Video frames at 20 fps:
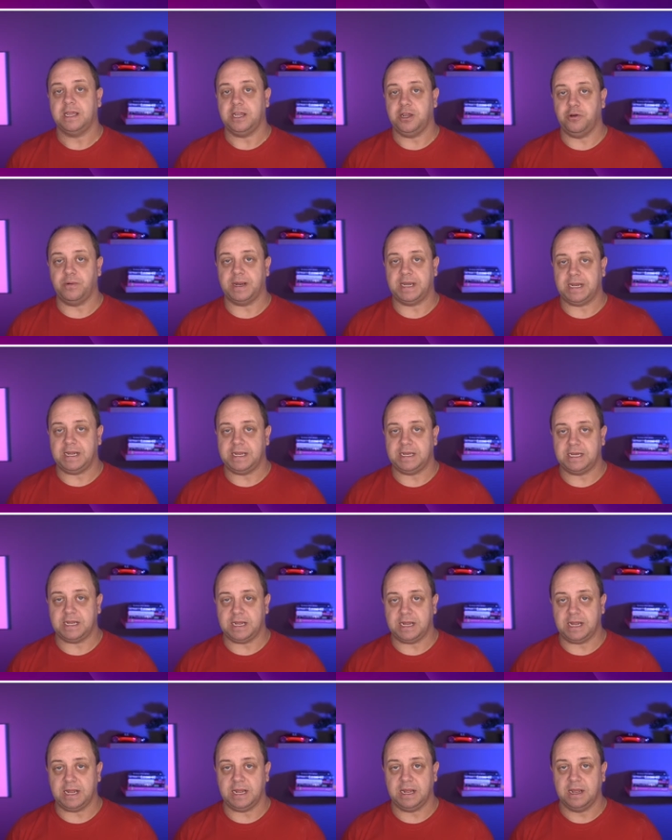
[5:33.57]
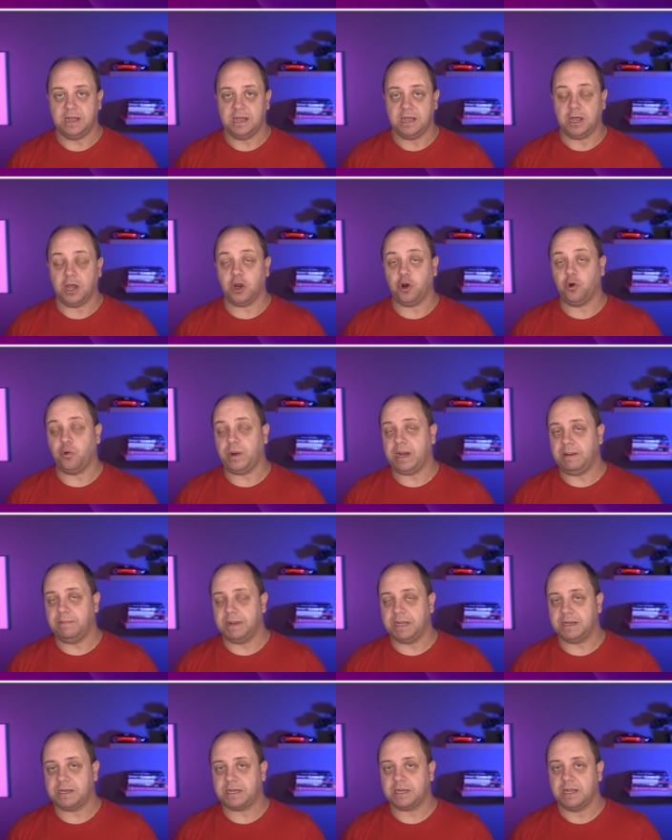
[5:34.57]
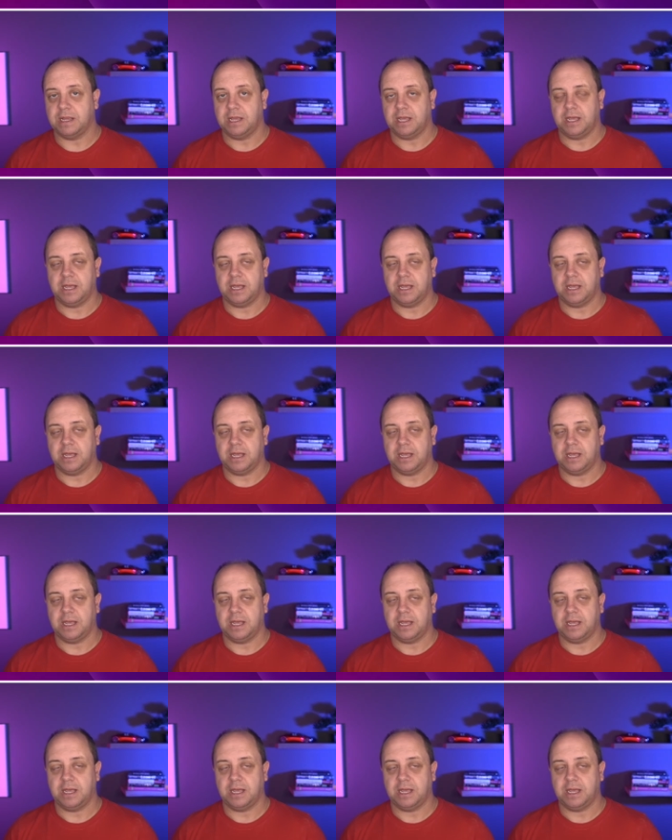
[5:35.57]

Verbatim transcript: UNECE agreement